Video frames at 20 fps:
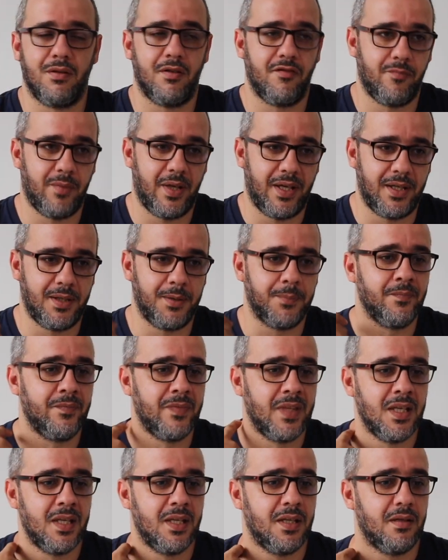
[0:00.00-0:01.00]
of mine.
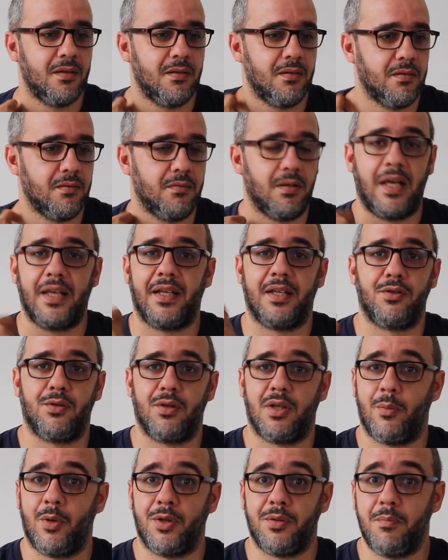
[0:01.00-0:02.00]
I can
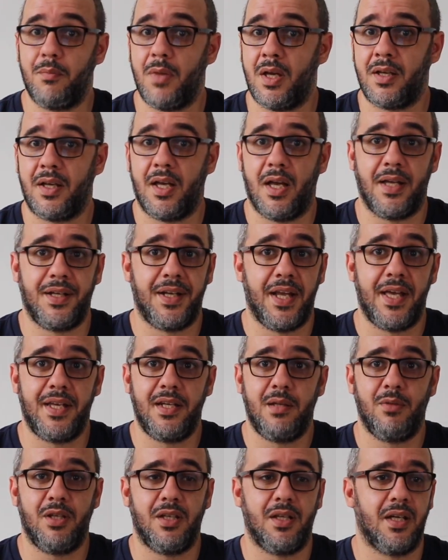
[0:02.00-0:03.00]
talk about manga and
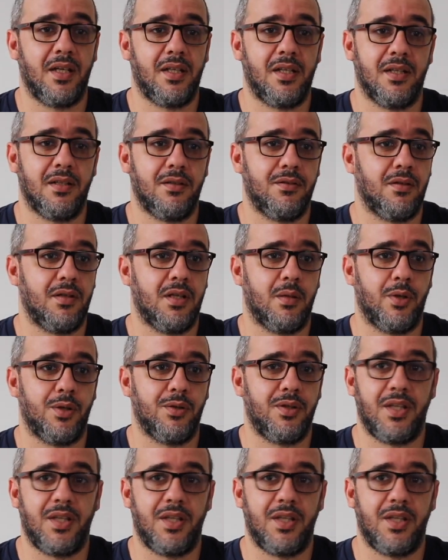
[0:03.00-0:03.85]
anime, I can talk about